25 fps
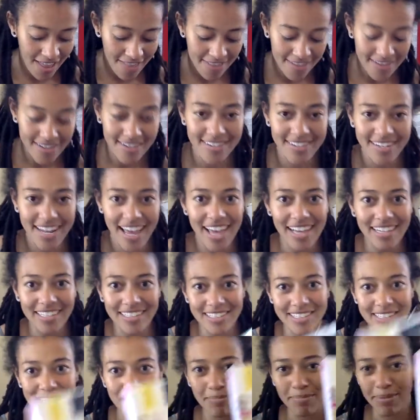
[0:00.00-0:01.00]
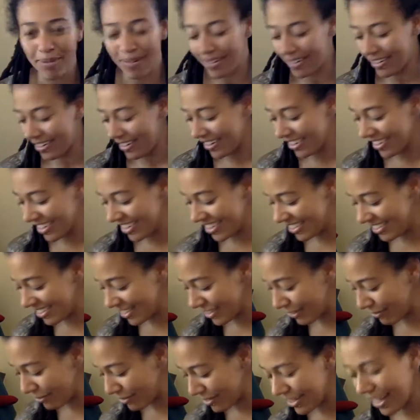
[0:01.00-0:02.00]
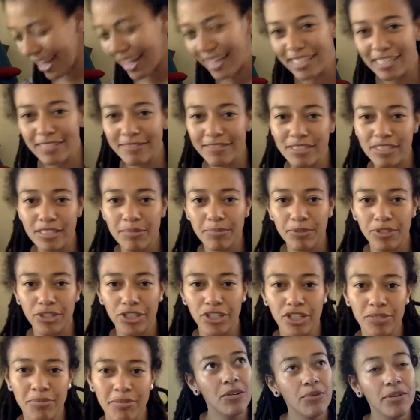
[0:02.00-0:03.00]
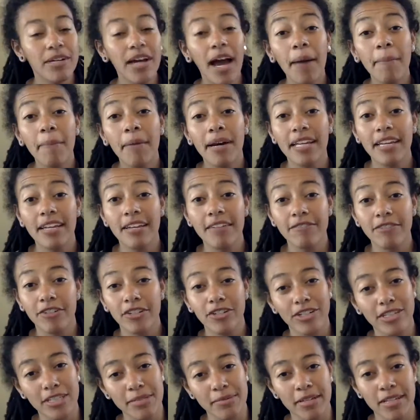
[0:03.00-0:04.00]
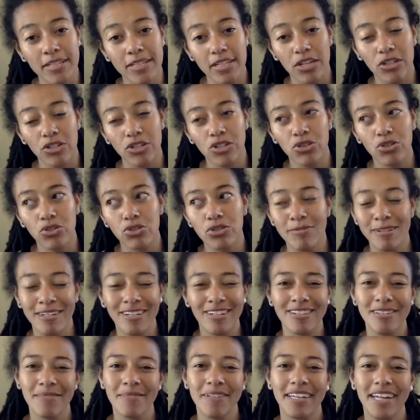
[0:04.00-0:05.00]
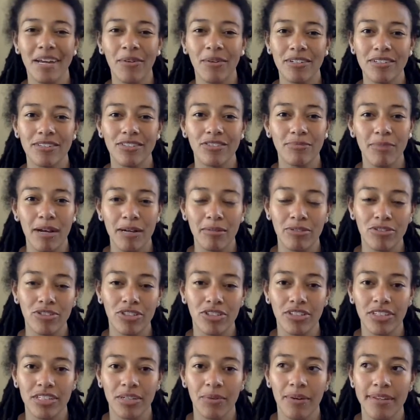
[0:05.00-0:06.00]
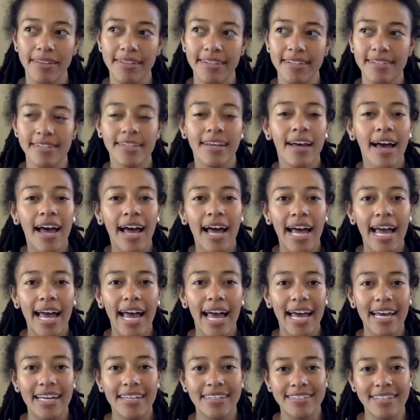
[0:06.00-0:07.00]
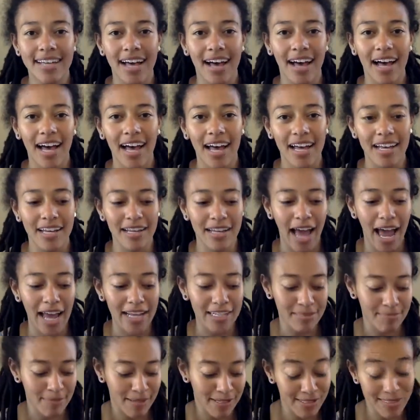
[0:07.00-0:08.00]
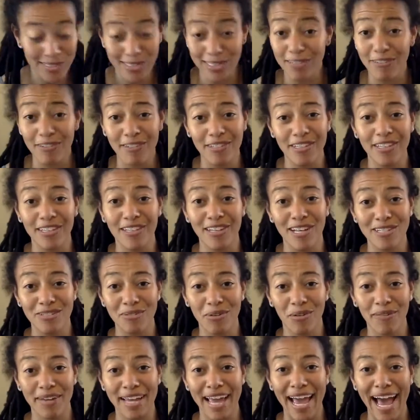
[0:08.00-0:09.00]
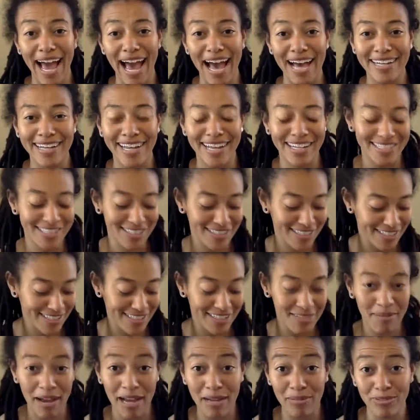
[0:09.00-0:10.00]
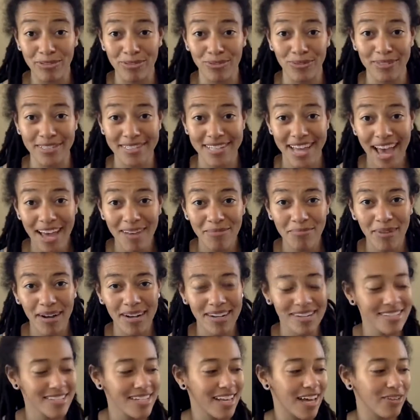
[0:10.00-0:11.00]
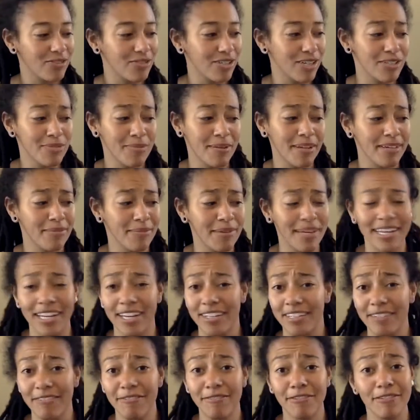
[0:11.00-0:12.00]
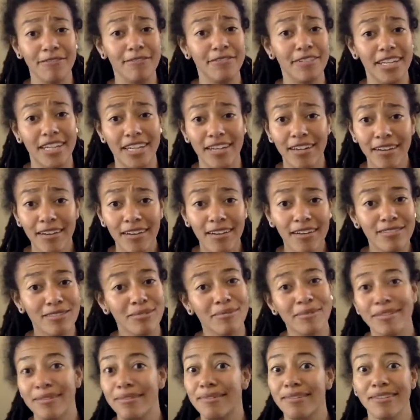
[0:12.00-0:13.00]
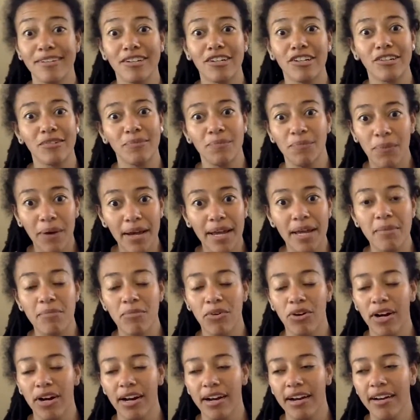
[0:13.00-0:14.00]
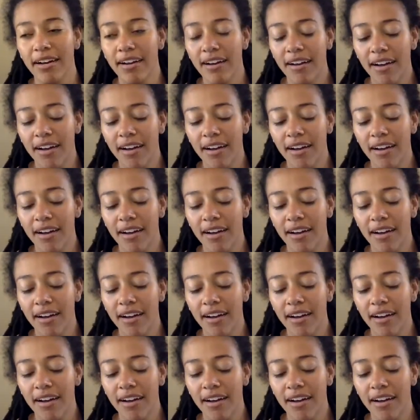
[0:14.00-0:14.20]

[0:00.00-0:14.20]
The next part was kind of a splurge, but we got money for Christmas to spend on something, and I wanted to do Bible journaling with it, and I spent significantly less than what we had, and since the Bible was only 10 bucks, which I was planning on like 50, something like way more,